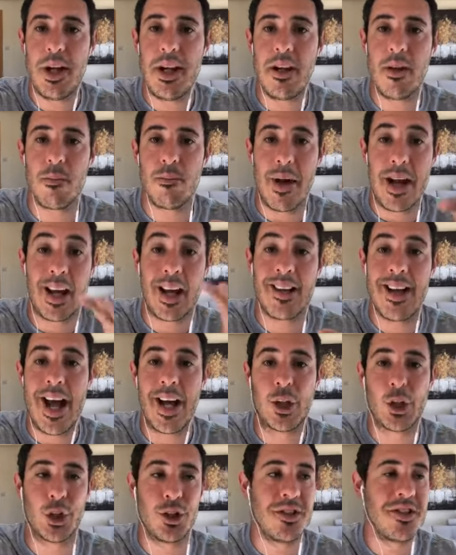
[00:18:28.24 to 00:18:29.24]
make
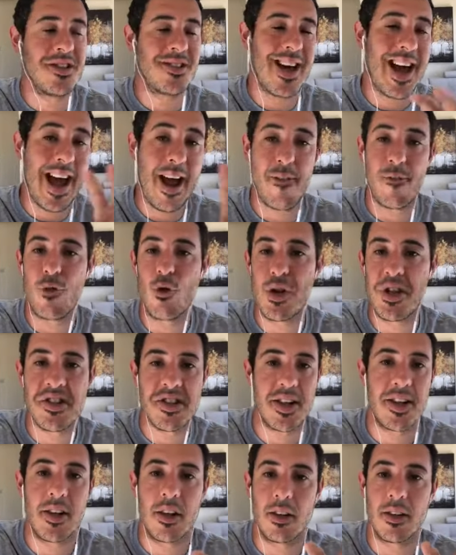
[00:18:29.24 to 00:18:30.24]
connections every
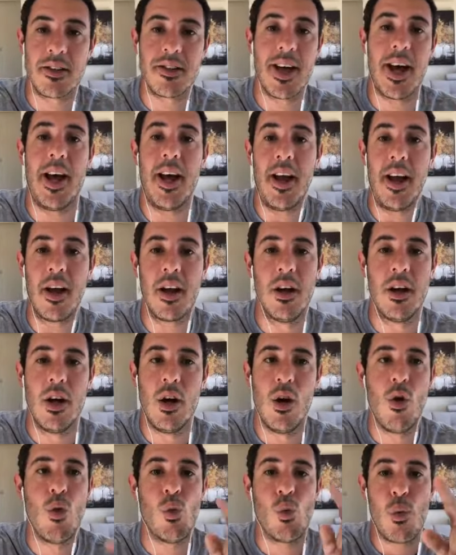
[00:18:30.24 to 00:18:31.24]
single day
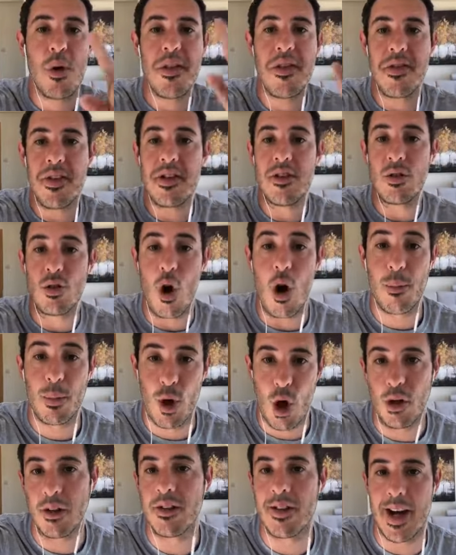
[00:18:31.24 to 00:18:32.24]
with these top
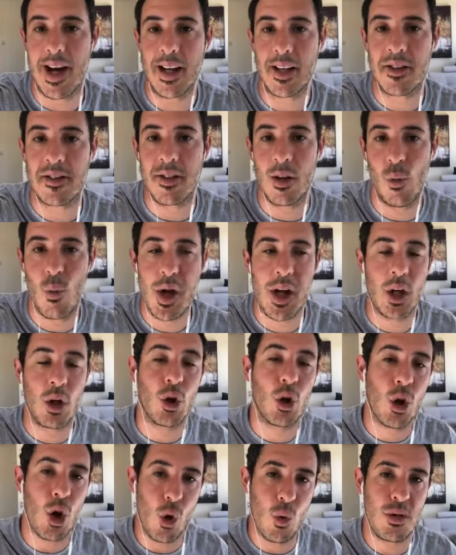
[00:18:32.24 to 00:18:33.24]
contacts, and we can
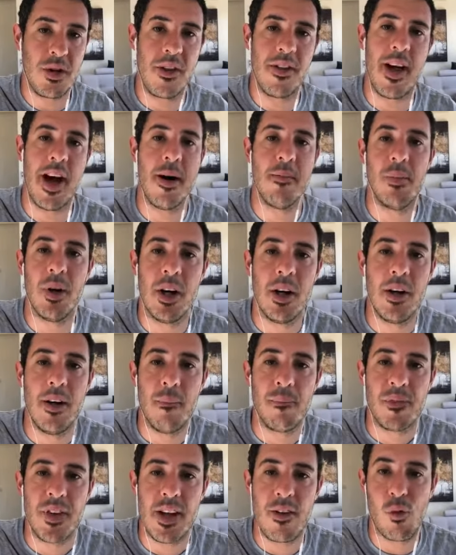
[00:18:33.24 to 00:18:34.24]
go to them
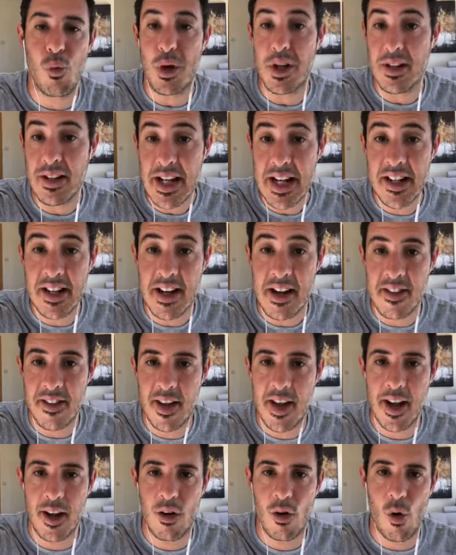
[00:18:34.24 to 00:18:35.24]
if we need
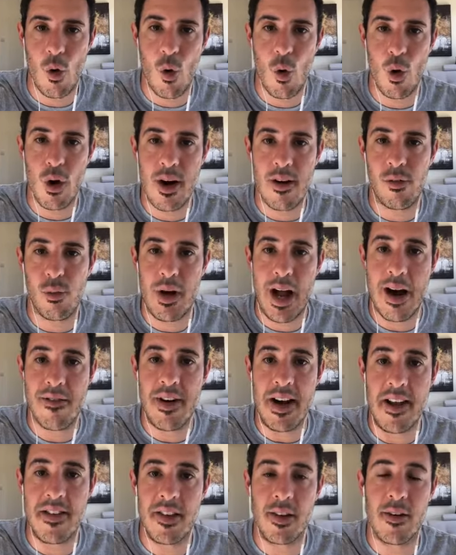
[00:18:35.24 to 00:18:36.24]
anything or if we have
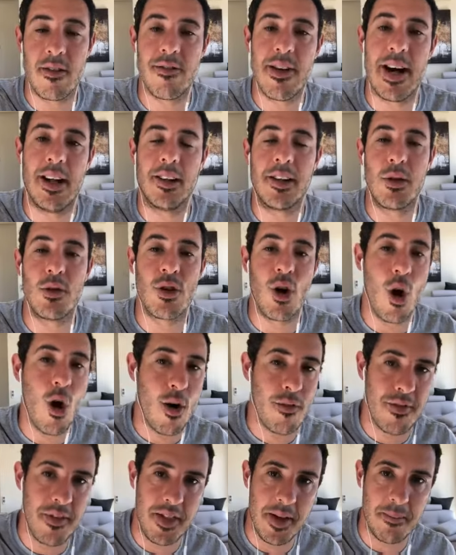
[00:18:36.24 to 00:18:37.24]
anything of value to
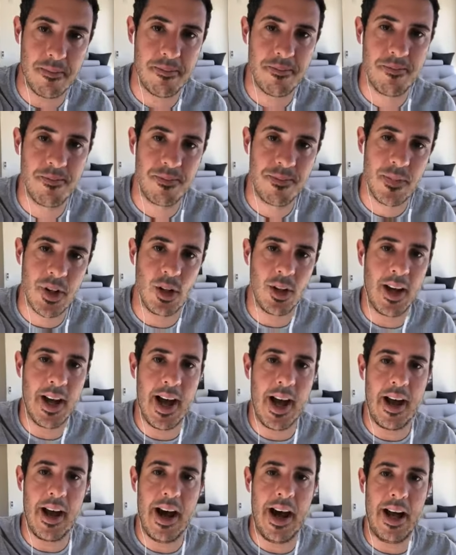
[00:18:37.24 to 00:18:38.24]
offer them.
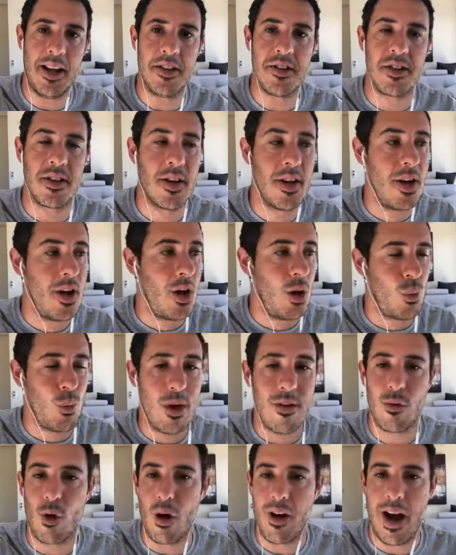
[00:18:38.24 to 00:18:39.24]
Okay, and
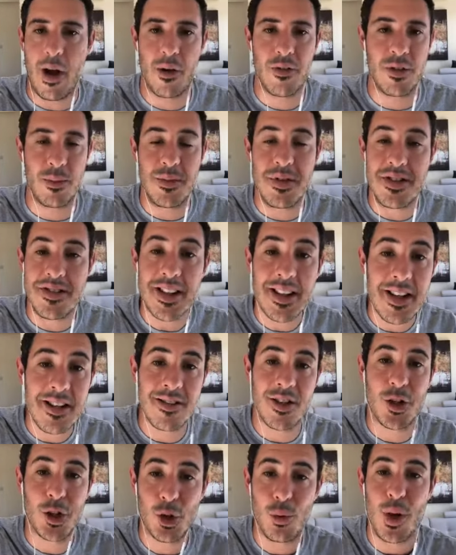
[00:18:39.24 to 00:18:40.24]
we've got out of some sticky
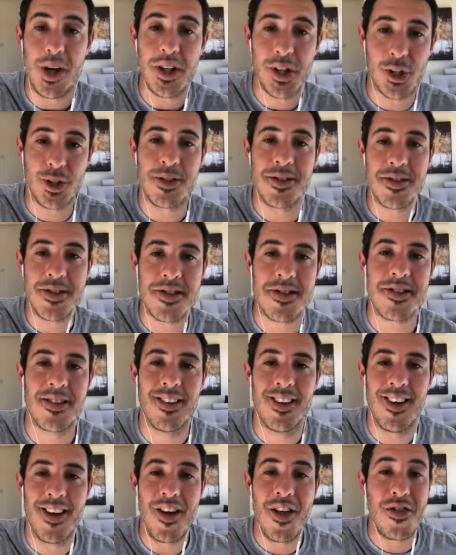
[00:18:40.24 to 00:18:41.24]
situations
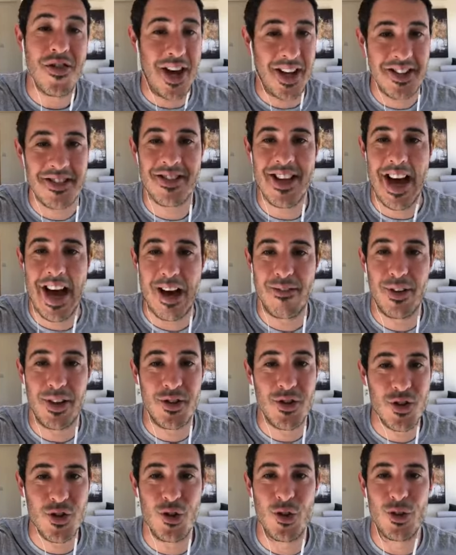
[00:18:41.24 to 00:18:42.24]
thanks to having
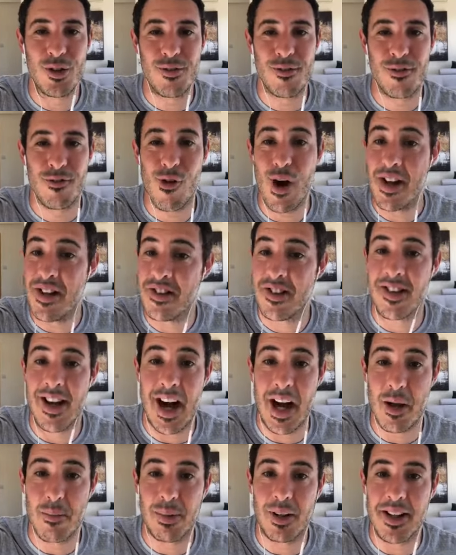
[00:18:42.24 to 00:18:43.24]
certain friends in
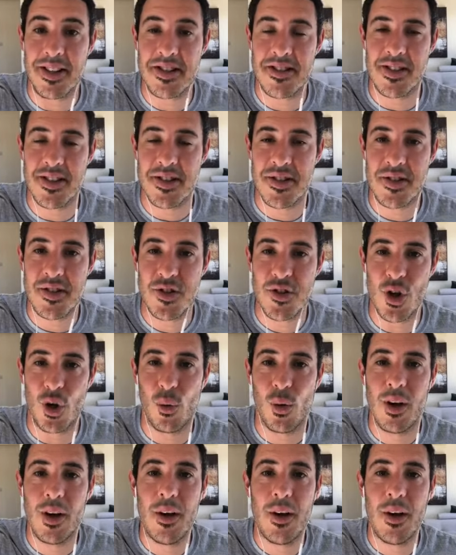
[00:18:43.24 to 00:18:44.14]
high places. So